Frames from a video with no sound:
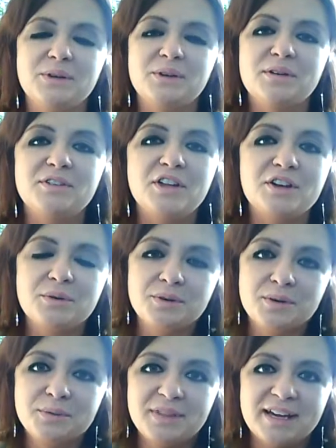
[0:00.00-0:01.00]
we do have a lot
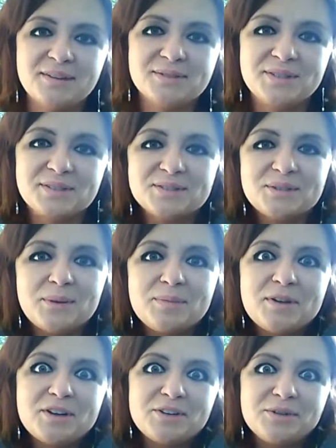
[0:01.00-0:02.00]
going on with the house here, so
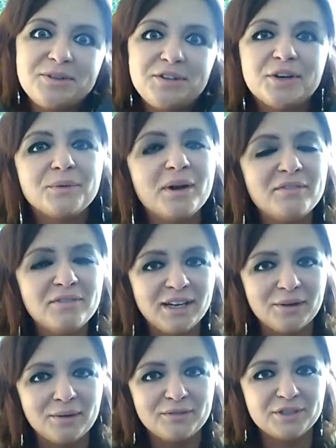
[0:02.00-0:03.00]
I'm not doing, you know, a
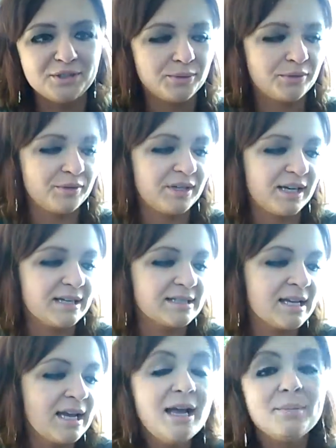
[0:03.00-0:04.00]
video every 2 or 3 days.